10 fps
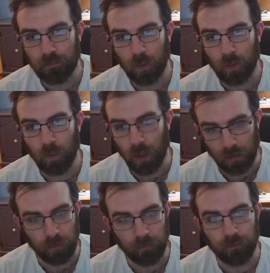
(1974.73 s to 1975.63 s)
guar
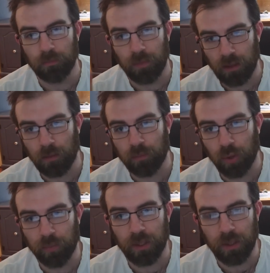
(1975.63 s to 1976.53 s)
gum in
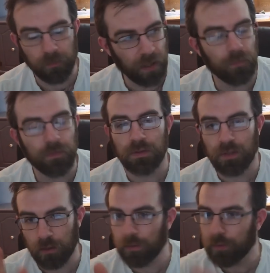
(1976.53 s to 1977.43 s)
appropriate amounts that a
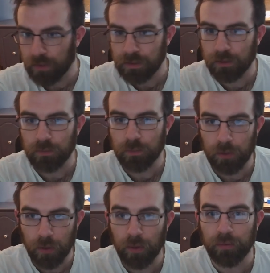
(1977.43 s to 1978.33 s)
nutritionist would
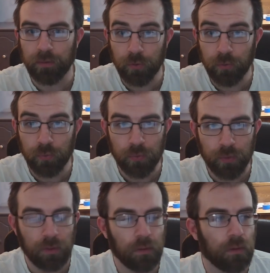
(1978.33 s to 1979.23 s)
know how to do,
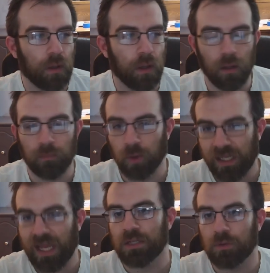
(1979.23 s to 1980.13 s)
or a
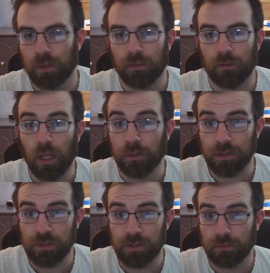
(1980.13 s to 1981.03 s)

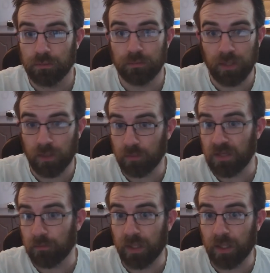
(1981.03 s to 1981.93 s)
gastroenterologist, that would be
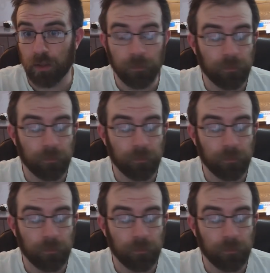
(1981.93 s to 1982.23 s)
better,